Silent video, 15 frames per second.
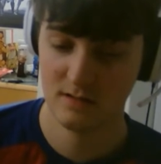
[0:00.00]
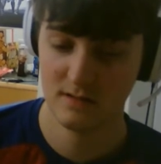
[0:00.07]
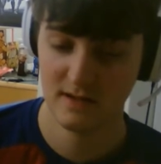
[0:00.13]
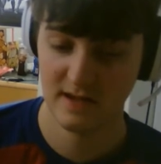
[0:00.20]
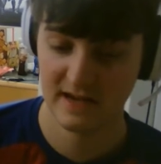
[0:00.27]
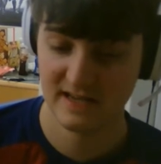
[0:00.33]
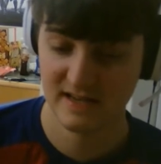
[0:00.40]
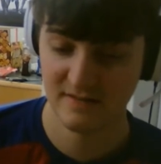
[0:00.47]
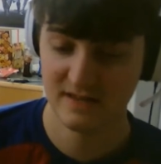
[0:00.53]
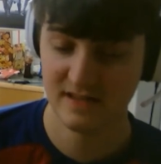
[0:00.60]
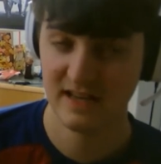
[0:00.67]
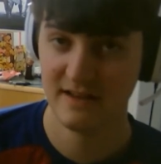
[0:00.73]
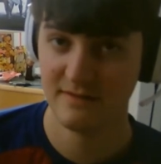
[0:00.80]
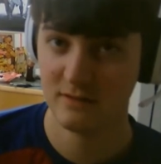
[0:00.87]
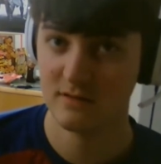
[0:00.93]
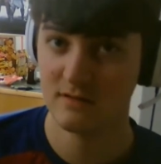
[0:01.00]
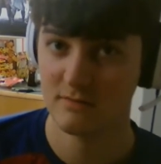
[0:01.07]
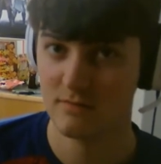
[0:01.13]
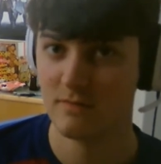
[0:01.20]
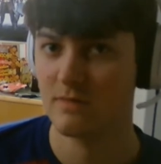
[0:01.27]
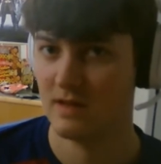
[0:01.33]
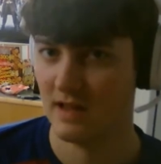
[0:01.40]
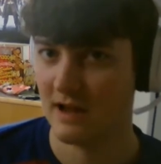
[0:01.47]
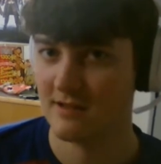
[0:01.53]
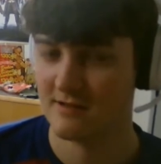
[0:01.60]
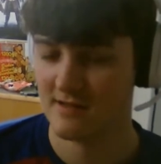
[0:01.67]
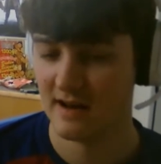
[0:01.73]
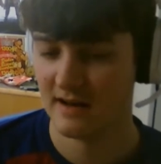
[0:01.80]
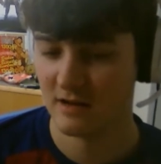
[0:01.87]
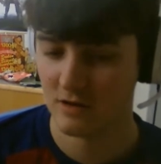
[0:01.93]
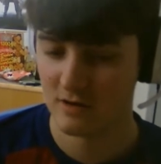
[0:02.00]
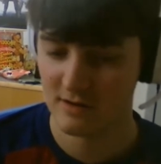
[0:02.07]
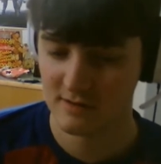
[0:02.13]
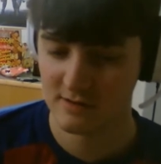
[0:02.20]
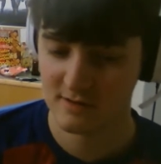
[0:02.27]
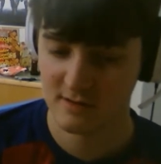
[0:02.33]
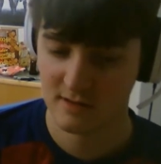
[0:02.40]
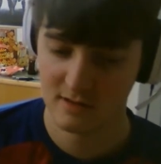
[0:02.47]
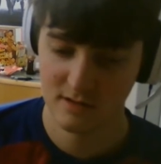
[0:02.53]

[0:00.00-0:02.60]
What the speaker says: activity level, like selling costs.